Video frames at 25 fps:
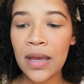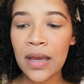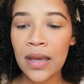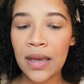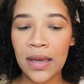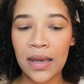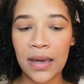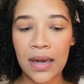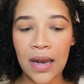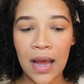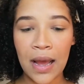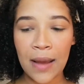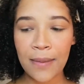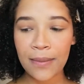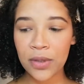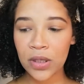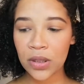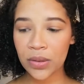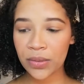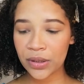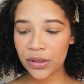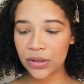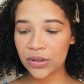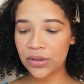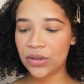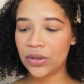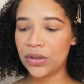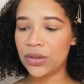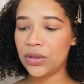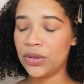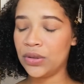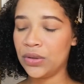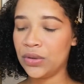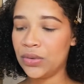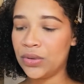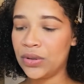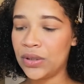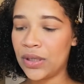and I'm going to
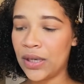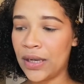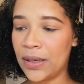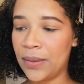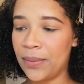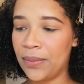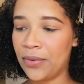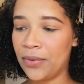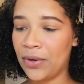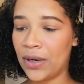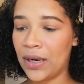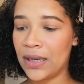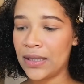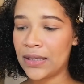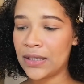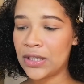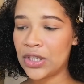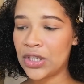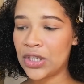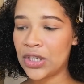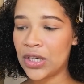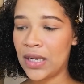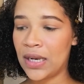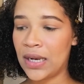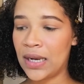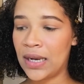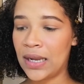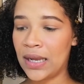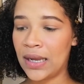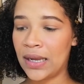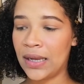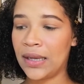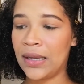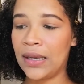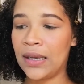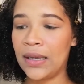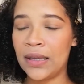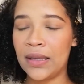use a brush,
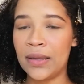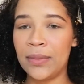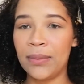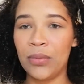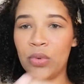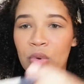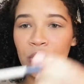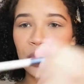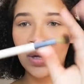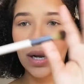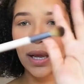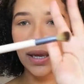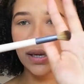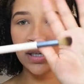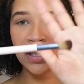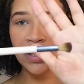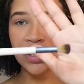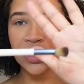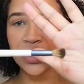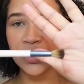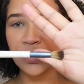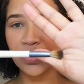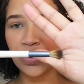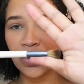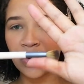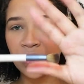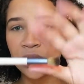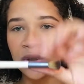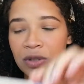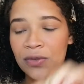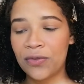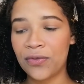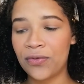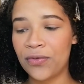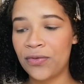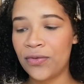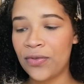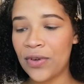more like a small
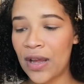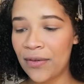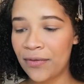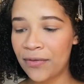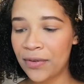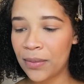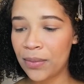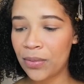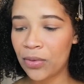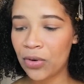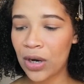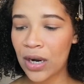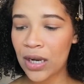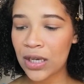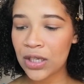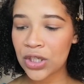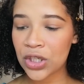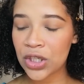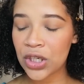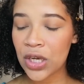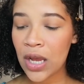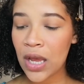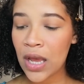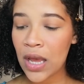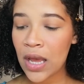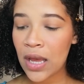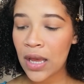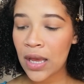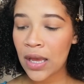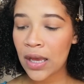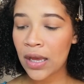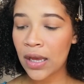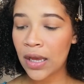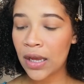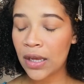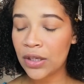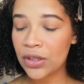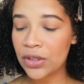fluffy brush,
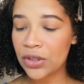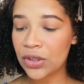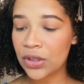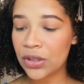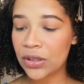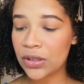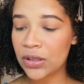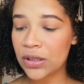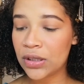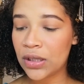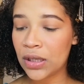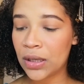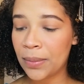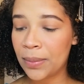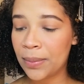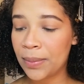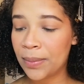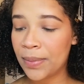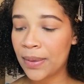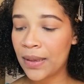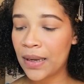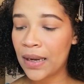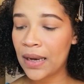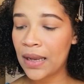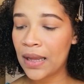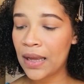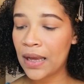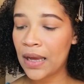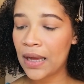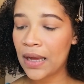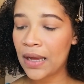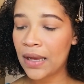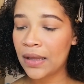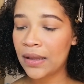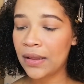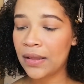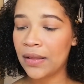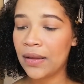and just
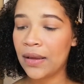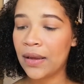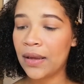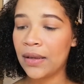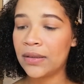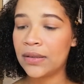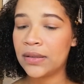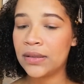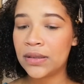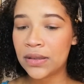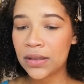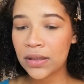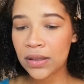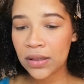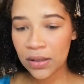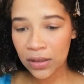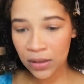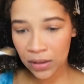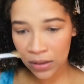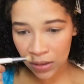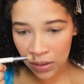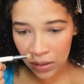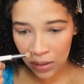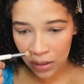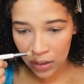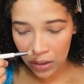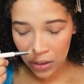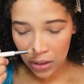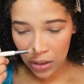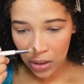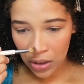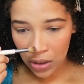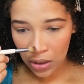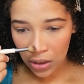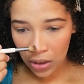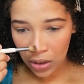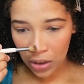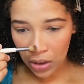apply that
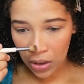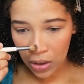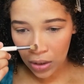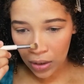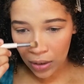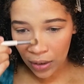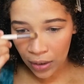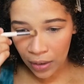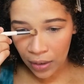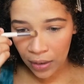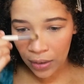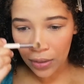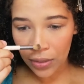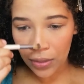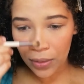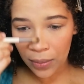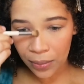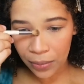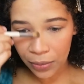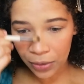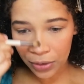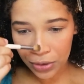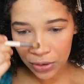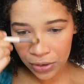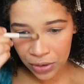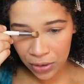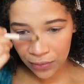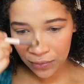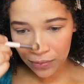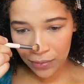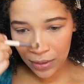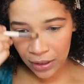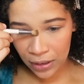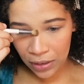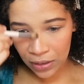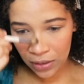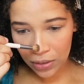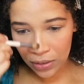on the bridge of
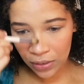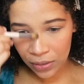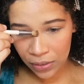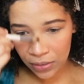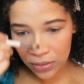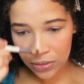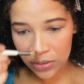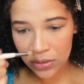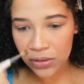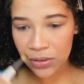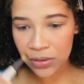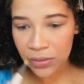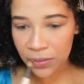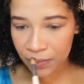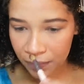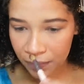my nose,